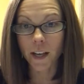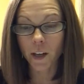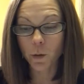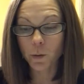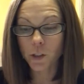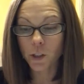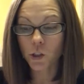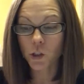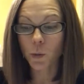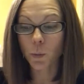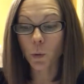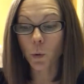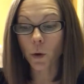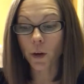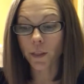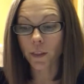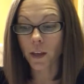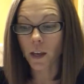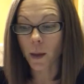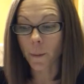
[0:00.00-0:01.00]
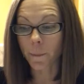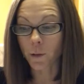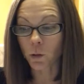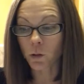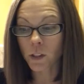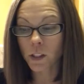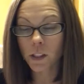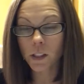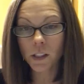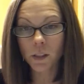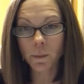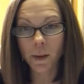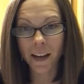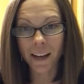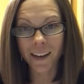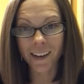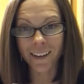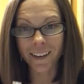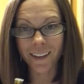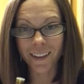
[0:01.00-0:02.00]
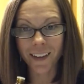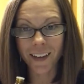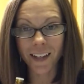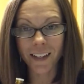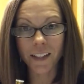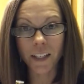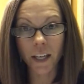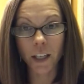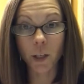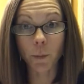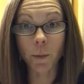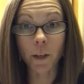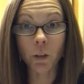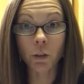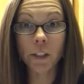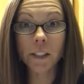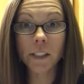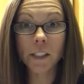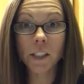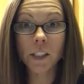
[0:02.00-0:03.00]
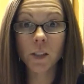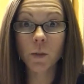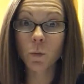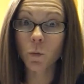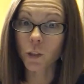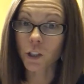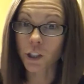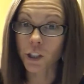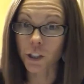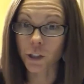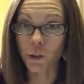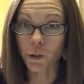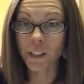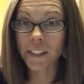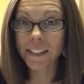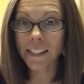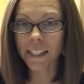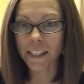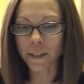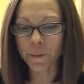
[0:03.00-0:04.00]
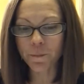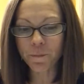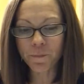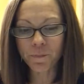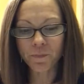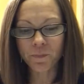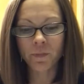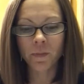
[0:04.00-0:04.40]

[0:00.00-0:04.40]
Helps to support the immune system and the integumentary system, which is your skin.